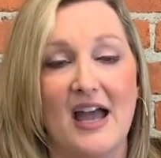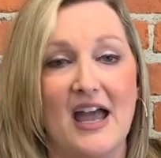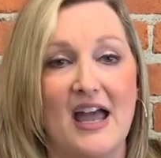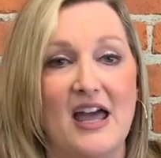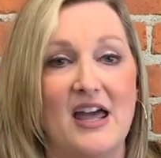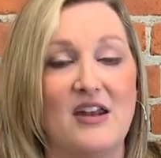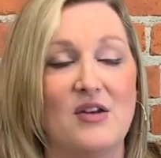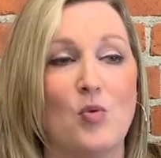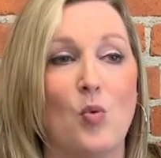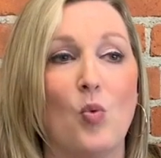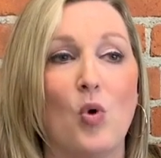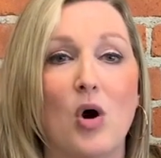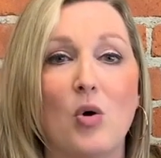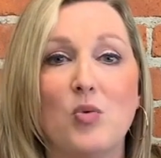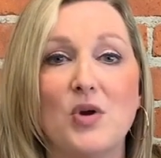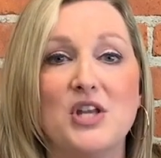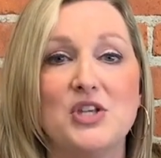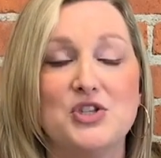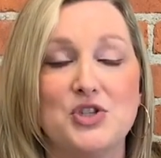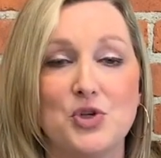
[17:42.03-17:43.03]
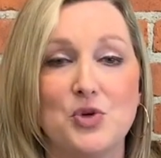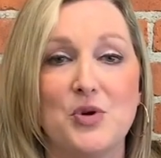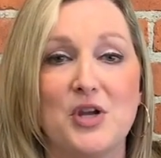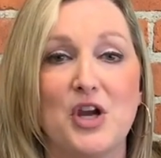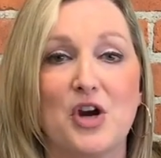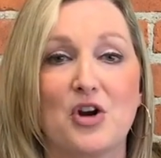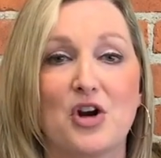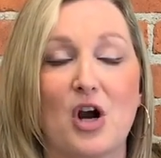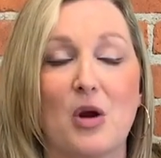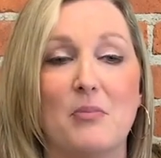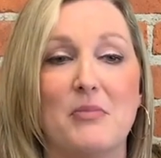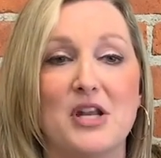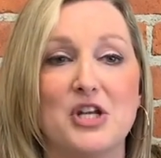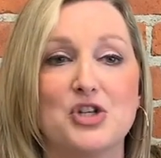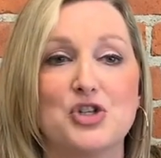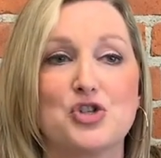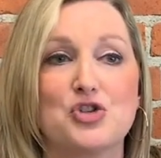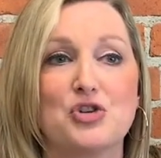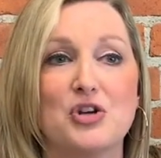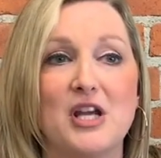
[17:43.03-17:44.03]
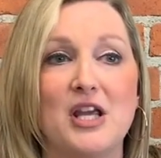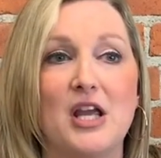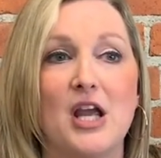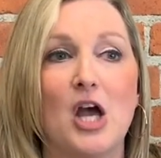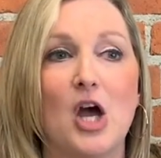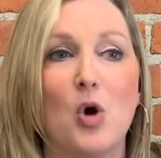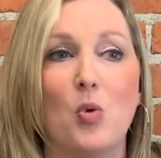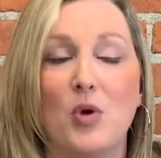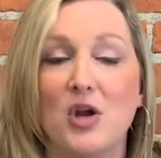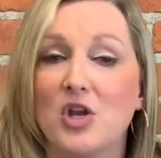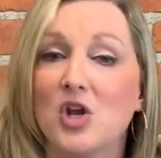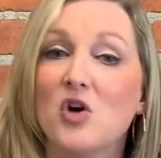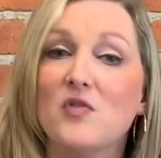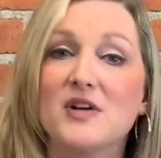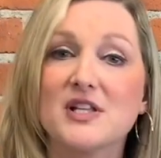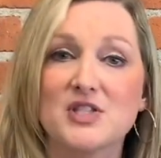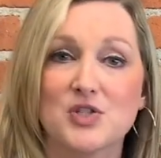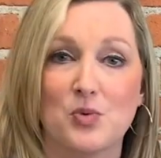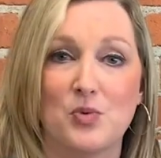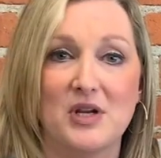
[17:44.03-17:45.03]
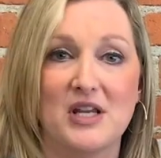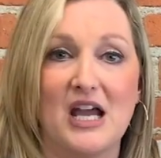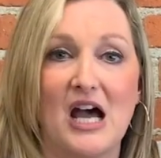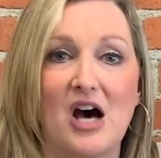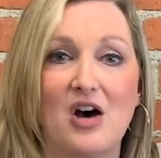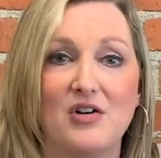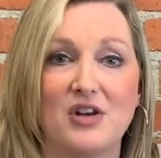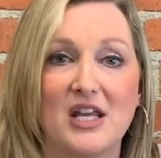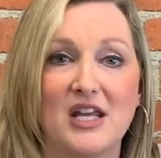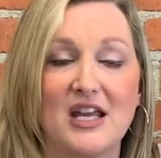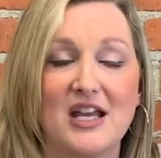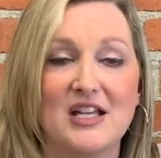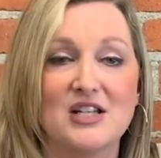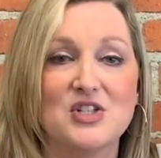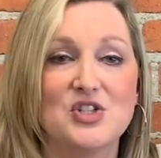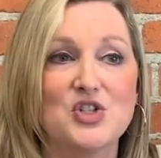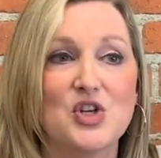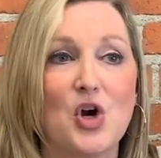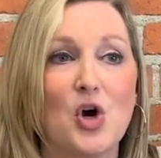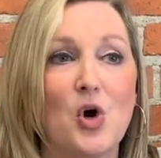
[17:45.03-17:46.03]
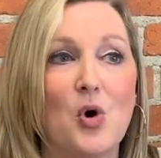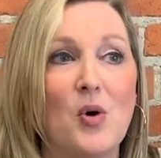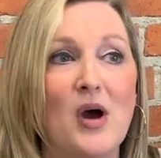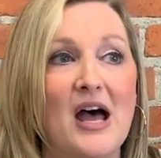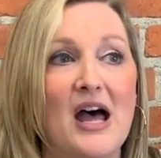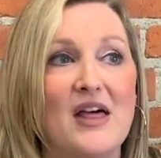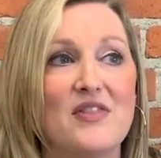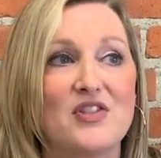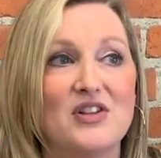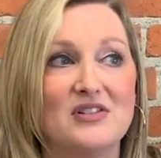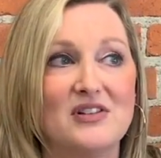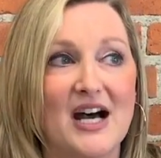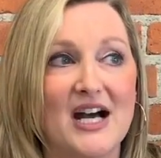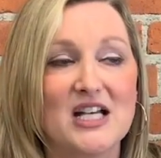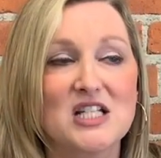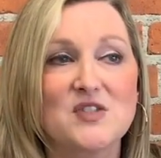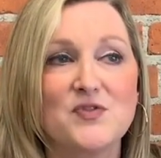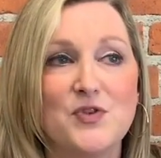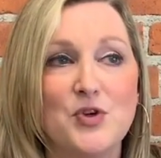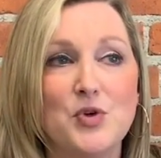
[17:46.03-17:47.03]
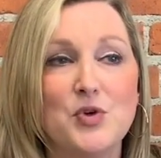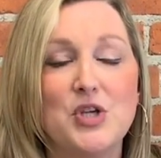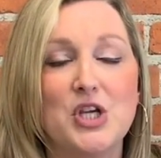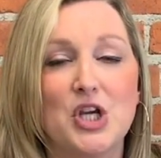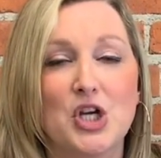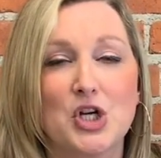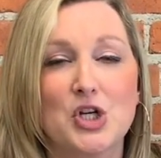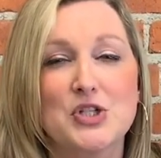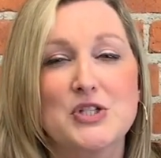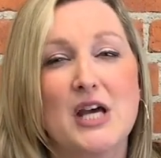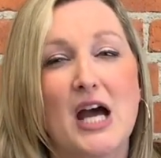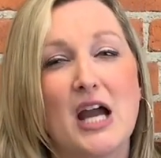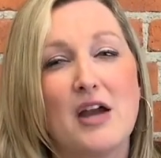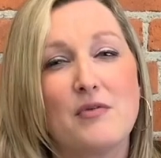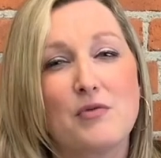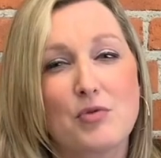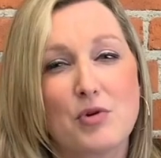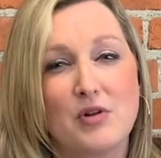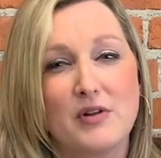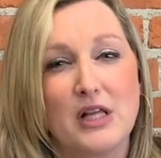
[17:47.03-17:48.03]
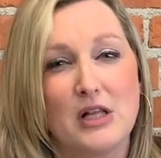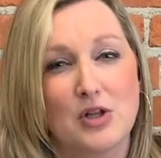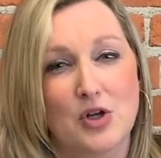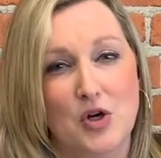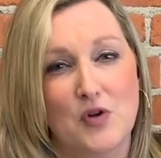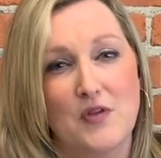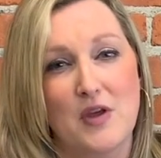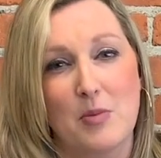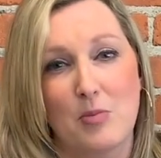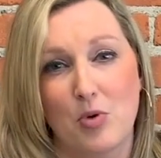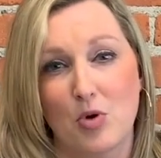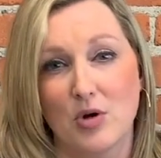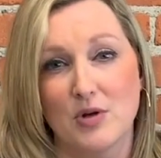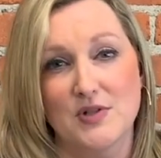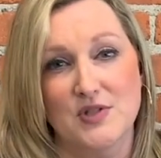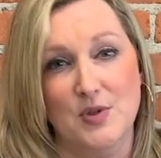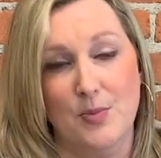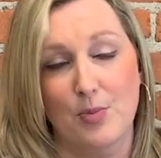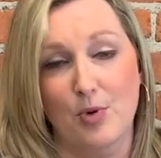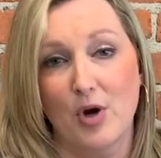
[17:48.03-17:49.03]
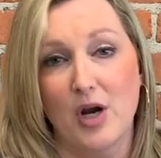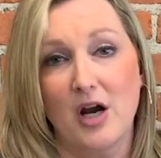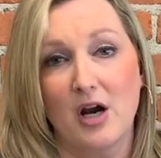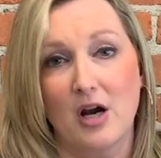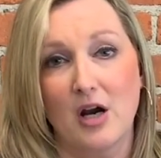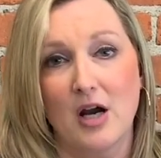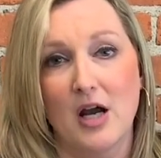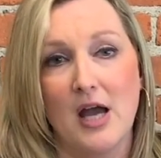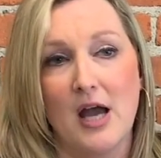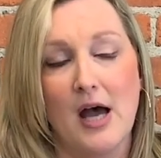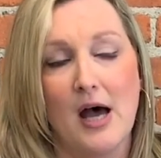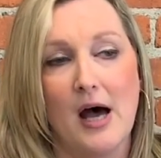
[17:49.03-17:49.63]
And what we do here in our ministry, we know that's a reality. And so the last few years, I have really learned the importance of prayer.